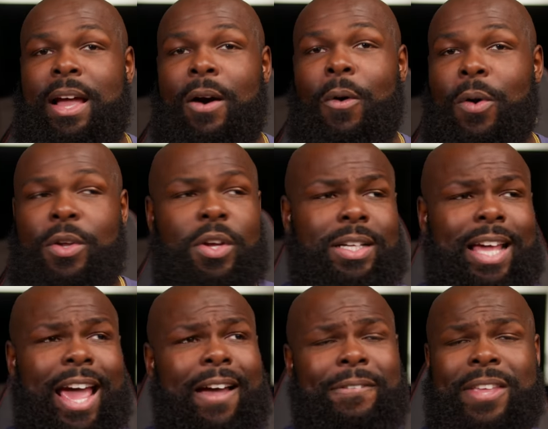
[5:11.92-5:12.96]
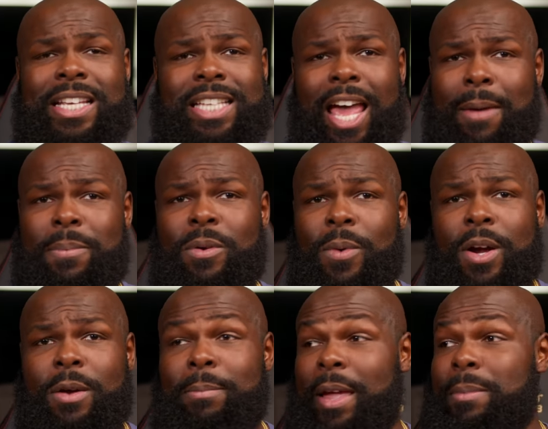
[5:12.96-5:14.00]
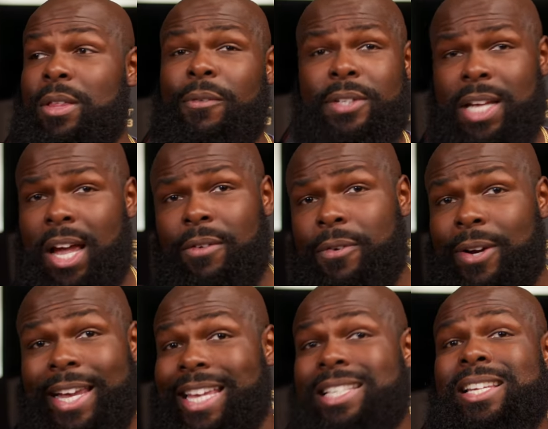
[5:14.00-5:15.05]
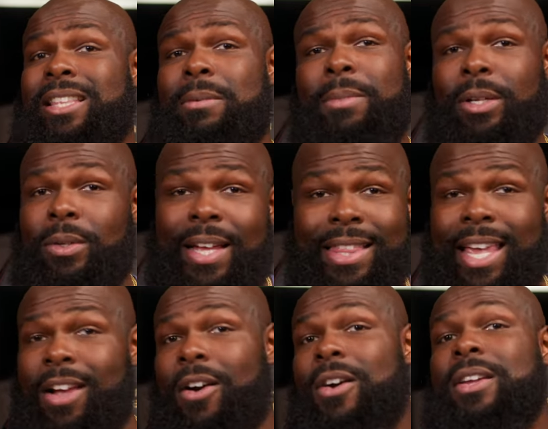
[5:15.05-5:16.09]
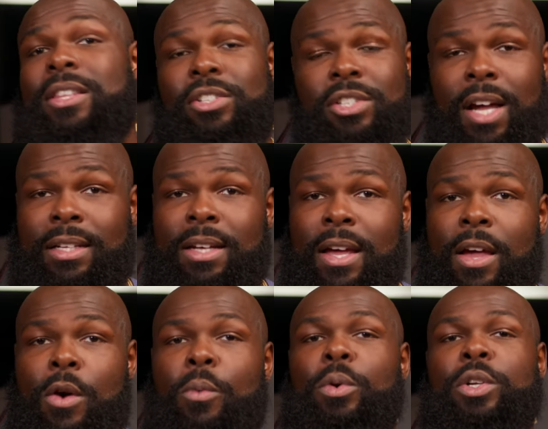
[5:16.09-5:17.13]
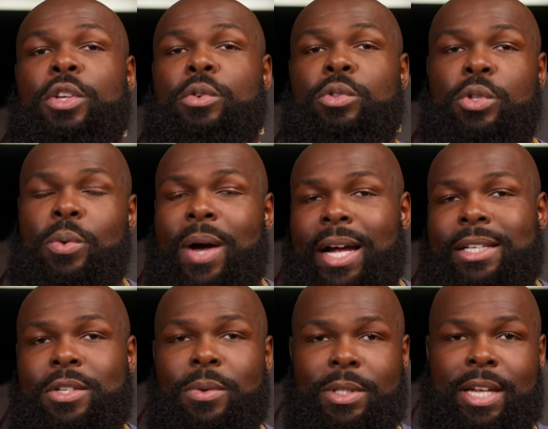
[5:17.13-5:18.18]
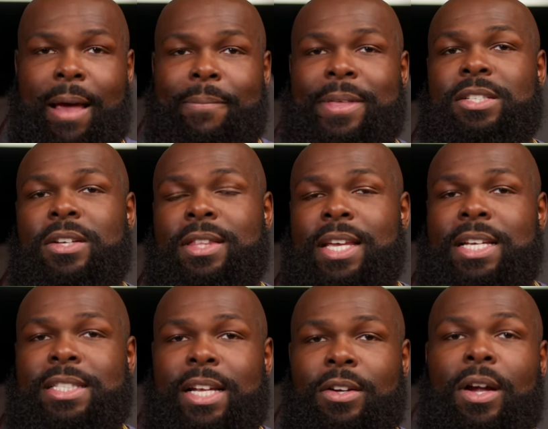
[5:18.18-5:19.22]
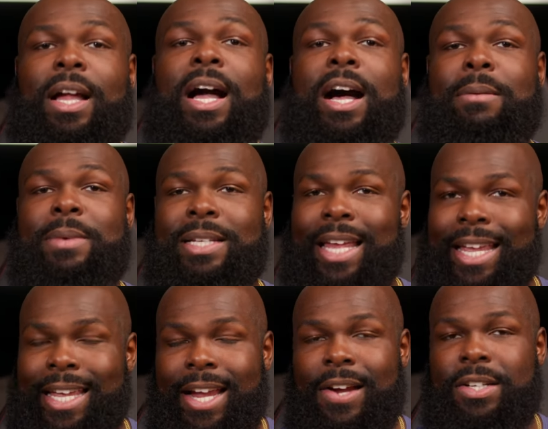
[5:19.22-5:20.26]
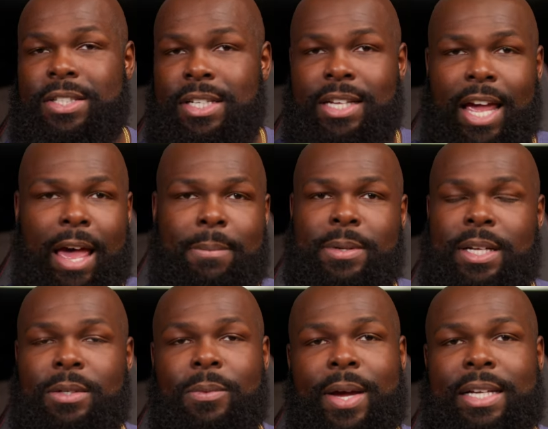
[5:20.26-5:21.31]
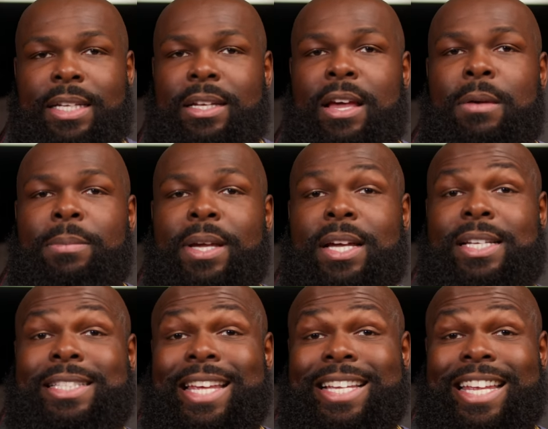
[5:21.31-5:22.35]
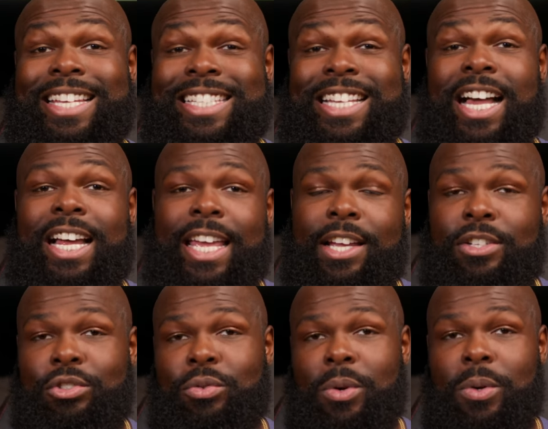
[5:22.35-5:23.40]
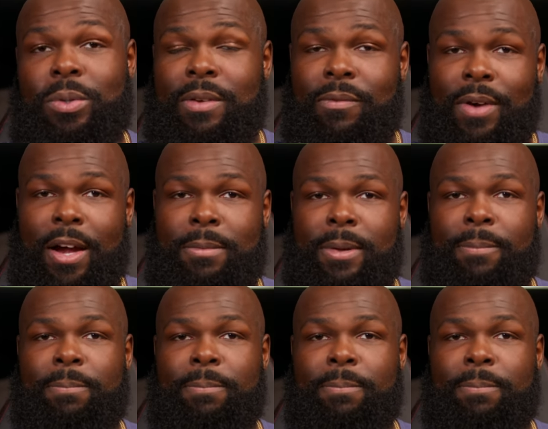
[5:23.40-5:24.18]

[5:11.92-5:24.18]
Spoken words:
Or you're gonna have things happen where maybe the photographer is in the middle and they are in the shot. What do you do? How do you adapt? These are things that are common and guaranteed to happen at a wedding because it is not a controlled environment.